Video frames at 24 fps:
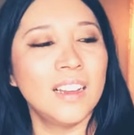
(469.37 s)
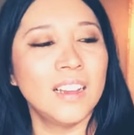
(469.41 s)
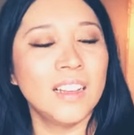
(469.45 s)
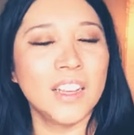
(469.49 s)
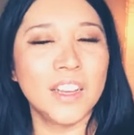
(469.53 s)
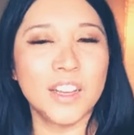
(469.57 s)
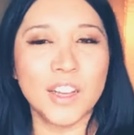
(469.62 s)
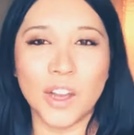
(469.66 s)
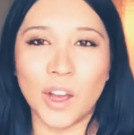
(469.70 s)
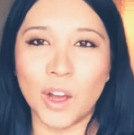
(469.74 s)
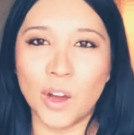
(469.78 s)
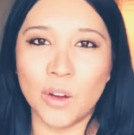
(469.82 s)

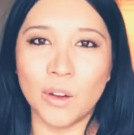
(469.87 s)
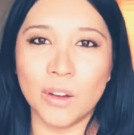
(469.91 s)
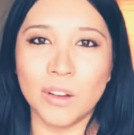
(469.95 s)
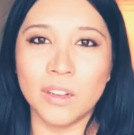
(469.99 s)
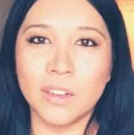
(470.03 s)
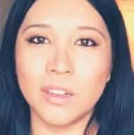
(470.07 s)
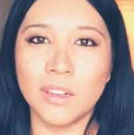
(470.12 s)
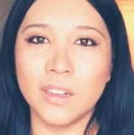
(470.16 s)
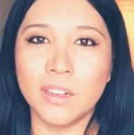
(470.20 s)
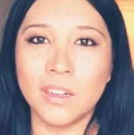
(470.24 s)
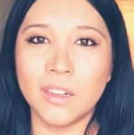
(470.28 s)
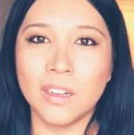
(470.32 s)
you know,
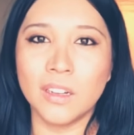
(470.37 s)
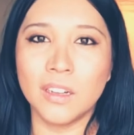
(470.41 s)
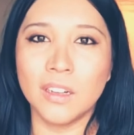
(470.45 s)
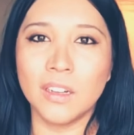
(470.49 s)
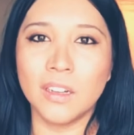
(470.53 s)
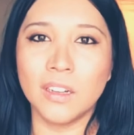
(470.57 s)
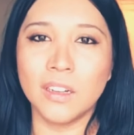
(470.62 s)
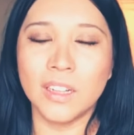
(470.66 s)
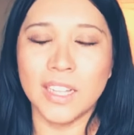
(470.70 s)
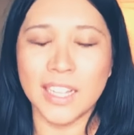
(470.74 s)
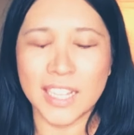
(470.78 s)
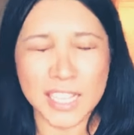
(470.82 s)

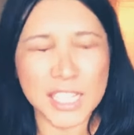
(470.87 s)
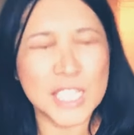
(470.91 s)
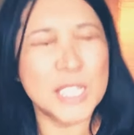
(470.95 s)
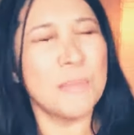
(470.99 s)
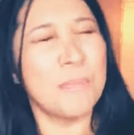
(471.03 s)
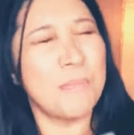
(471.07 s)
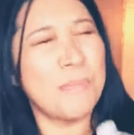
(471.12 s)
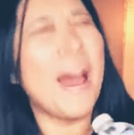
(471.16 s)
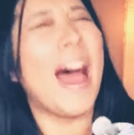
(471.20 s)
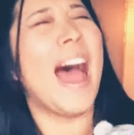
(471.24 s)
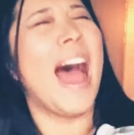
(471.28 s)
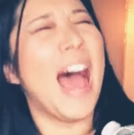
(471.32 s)
it's the
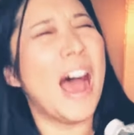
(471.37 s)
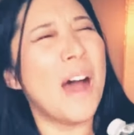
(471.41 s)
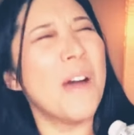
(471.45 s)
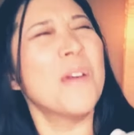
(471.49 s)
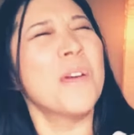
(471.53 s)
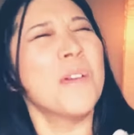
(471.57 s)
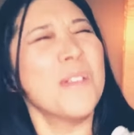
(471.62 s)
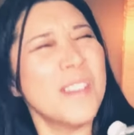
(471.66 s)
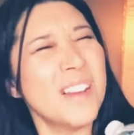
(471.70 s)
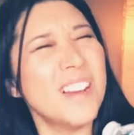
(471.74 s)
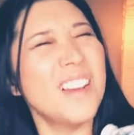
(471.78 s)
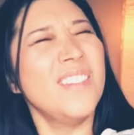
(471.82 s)

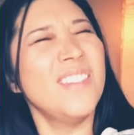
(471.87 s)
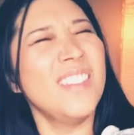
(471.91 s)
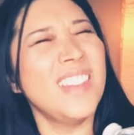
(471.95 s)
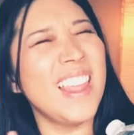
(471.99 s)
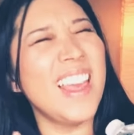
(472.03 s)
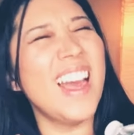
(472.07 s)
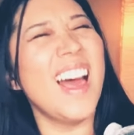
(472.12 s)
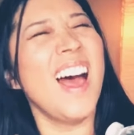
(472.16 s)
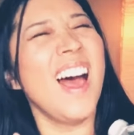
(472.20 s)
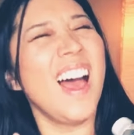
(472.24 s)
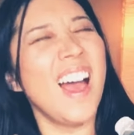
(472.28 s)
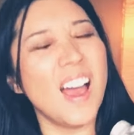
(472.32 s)
power of
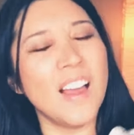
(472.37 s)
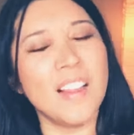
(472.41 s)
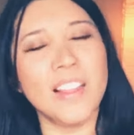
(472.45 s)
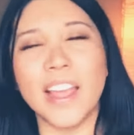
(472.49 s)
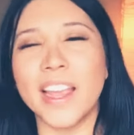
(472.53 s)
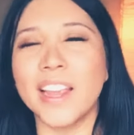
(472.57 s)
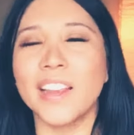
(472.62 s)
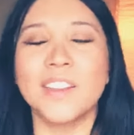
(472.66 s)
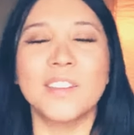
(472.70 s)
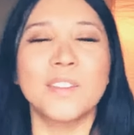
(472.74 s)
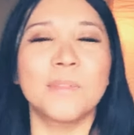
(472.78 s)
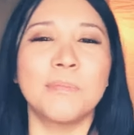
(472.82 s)
love.
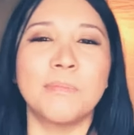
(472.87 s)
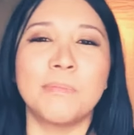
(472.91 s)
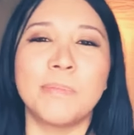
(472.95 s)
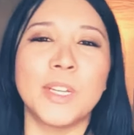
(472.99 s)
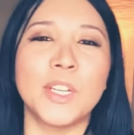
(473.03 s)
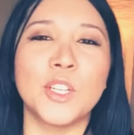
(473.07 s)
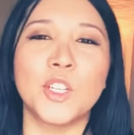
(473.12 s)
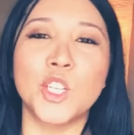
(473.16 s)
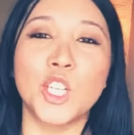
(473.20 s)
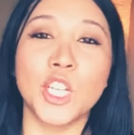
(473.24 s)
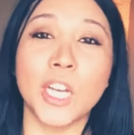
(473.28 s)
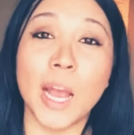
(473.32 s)

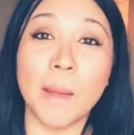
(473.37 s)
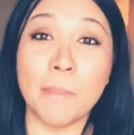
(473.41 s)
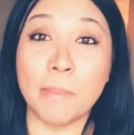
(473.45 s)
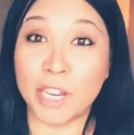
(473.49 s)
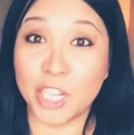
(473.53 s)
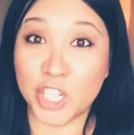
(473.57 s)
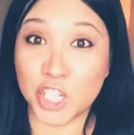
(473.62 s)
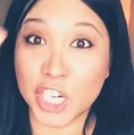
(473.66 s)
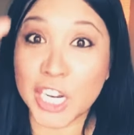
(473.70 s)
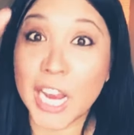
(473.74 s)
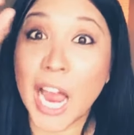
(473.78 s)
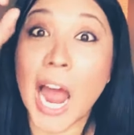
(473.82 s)
Like she got
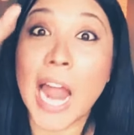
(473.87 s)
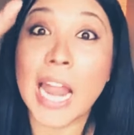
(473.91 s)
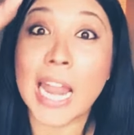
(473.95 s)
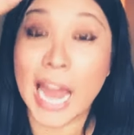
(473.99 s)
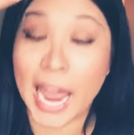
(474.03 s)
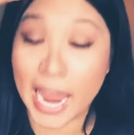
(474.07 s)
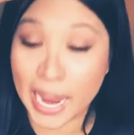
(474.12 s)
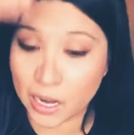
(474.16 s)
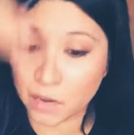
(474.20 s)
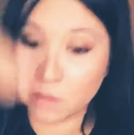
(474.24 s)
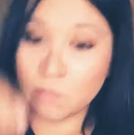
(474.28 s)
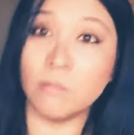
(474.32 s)
but she got
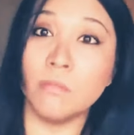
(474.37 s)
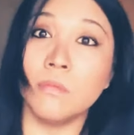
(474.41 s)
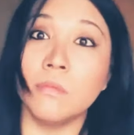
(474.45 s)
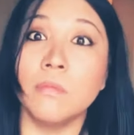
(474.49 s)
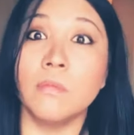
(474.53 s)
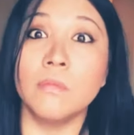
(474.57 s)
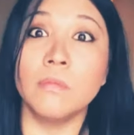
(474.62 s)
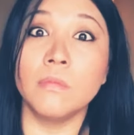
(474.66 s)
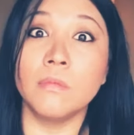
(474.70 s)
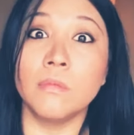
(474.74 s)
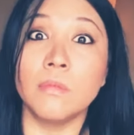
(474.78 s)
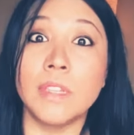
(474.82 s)
like
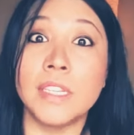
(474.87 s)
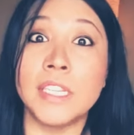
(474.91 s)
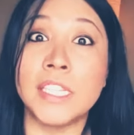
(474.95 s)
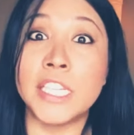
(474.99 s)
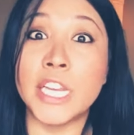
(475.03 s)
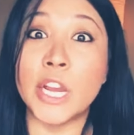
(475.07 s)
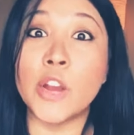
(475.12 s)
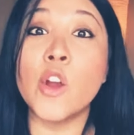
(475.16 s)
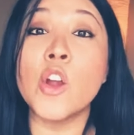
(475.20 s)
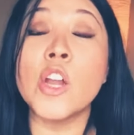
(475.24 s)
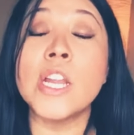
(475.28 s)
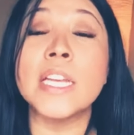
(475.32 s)

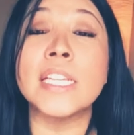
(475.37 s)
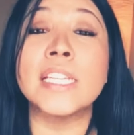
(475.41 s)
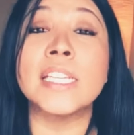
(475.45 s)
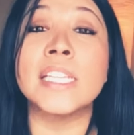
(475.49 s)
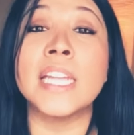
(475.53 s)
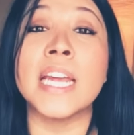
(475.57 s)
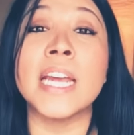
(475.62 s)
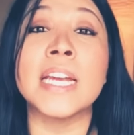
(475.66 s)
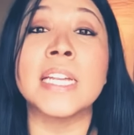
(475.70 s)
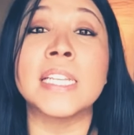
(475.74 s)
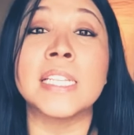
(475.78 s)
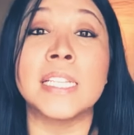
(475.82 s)
0 to
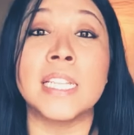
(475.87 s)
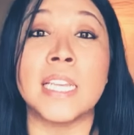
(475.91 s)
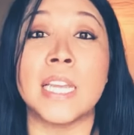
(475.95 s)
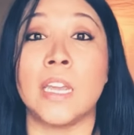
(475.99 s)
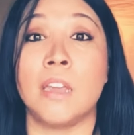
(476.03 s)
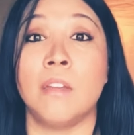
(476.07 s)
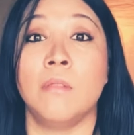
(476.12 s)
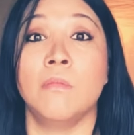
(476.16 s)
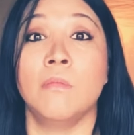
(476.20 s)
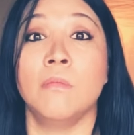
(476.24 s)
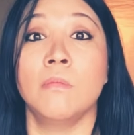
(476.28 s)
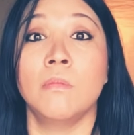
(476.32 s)

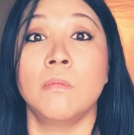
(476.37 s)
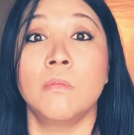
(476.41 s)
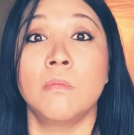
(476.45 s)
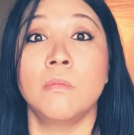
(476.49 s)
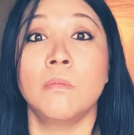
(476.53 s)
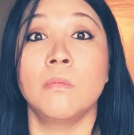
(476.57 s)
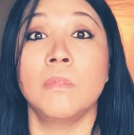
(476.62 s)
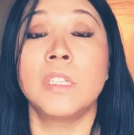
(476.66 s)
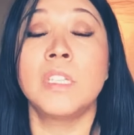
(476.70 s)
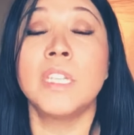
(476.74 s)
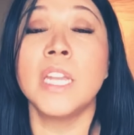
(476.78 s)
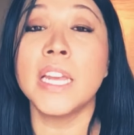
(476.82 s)
60.
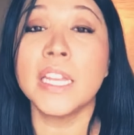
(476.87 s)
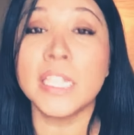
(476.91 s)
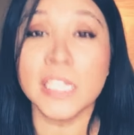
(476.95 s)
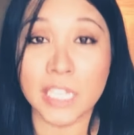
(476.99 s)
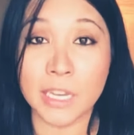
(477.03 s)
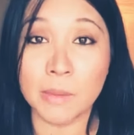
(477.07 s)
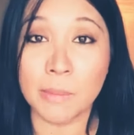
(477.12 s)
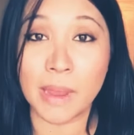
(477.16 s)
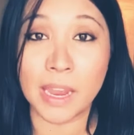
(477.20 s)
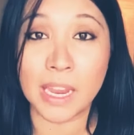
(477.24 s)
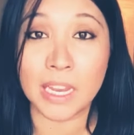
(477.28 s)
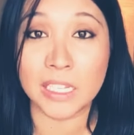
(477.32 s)

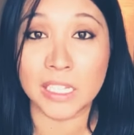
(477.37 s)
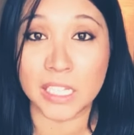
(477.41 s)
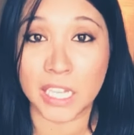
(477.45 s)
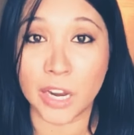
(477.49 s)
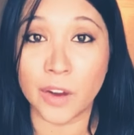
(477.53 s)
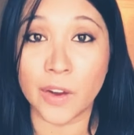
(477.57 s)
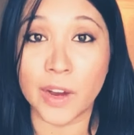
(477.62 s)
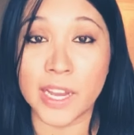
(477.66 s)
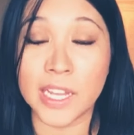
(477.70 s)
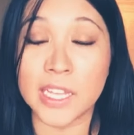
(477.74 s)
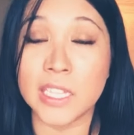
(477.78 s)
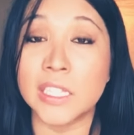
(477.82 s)
60 being
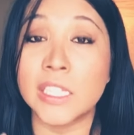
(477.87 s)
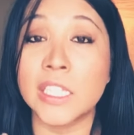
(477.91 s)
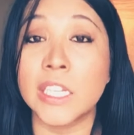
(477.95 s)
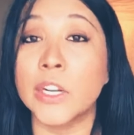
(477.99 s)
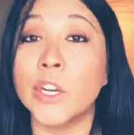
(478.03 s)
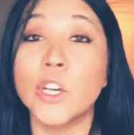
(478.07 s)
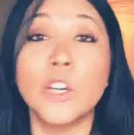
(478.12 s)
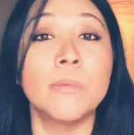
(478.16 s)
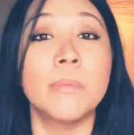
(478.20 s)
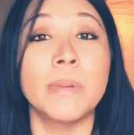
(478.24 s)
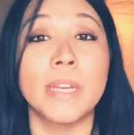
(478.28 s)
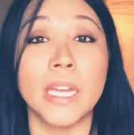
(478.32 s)
serious,
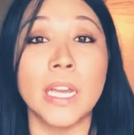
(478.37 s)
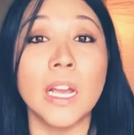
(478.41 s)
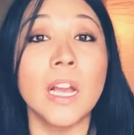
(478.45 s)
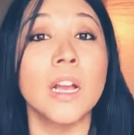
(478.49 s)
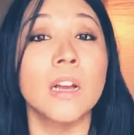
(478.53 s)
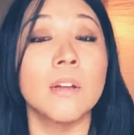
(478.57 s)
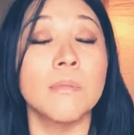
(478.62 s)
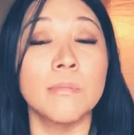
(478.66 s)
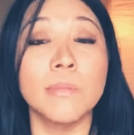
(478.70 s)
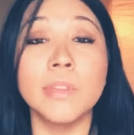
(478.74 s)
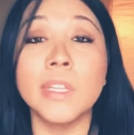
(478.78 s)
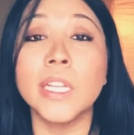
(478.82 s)
0 being
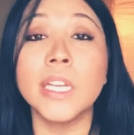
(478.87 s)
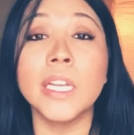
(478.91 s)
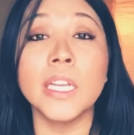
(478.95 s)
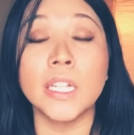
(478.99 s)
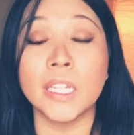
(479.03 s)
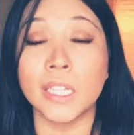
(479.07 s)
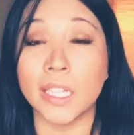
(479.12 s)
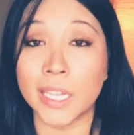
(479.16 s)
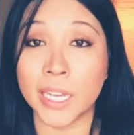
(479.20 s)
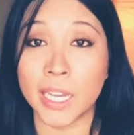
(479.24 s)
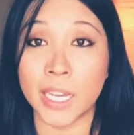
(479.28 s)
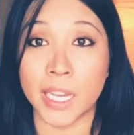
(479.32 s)

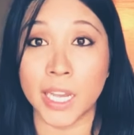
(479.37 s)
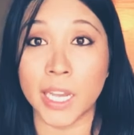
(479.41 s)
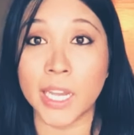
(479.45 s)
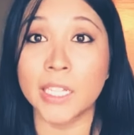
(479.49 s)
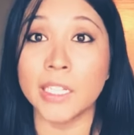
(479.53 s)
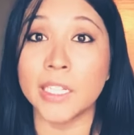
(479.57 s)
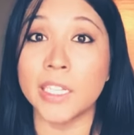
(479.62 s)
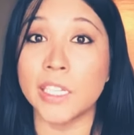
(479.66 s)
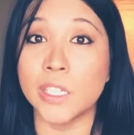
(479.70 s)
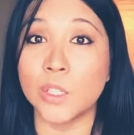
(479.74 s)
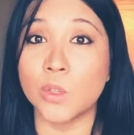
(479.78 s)
completely giggly